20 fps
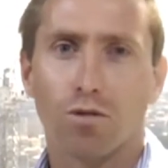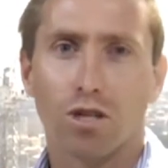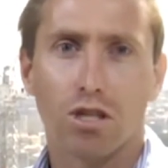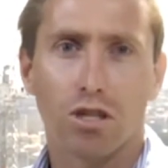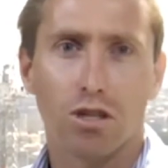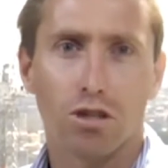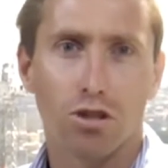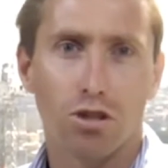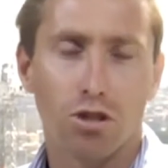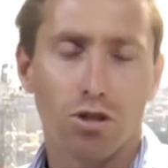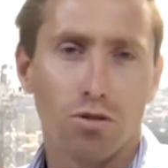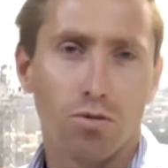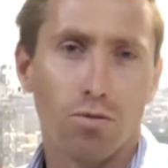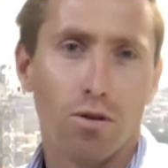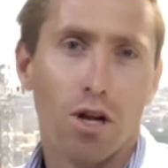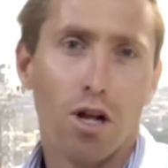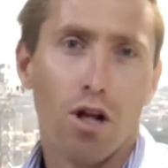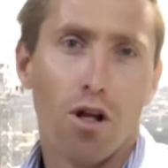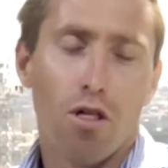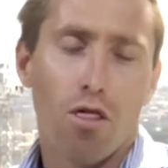which is due
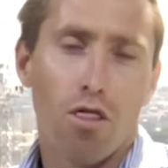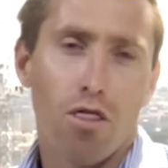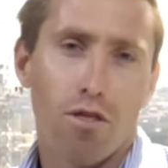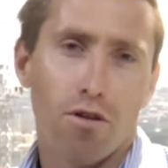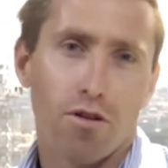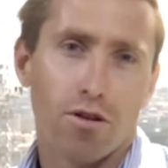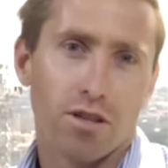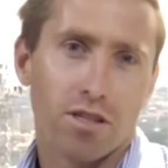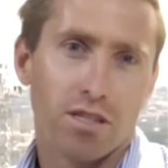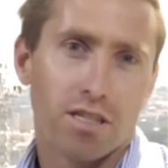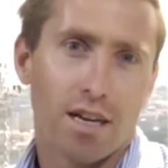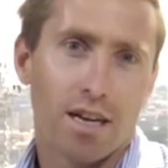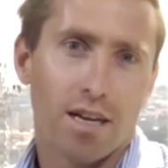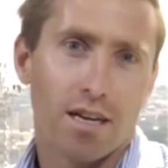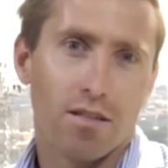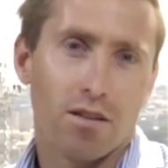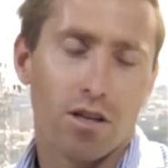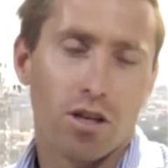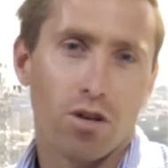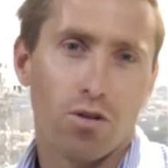
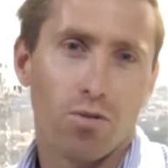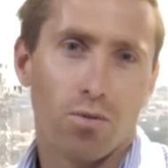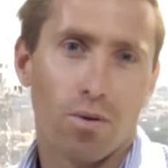Thursday in the